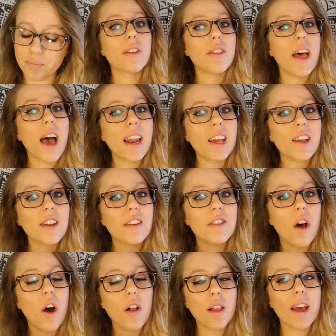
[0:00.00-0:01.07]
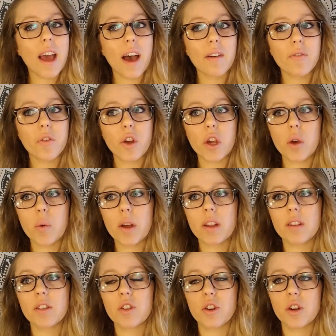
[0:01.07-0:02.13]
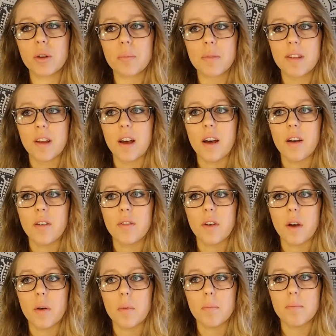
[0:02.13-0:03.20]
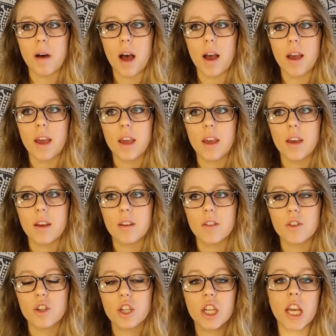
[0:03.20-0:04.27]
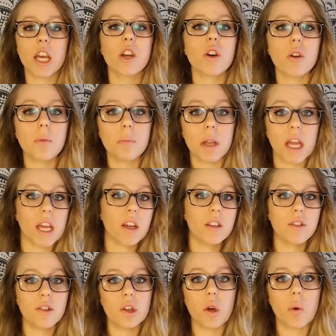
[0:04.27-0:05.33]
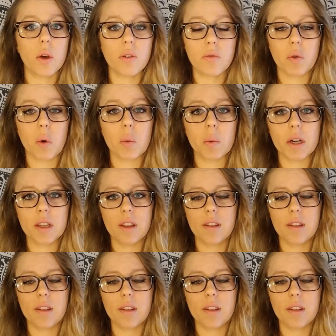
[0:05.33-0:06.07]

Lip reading: So that is all I have for you in terms of my channel plans going forward.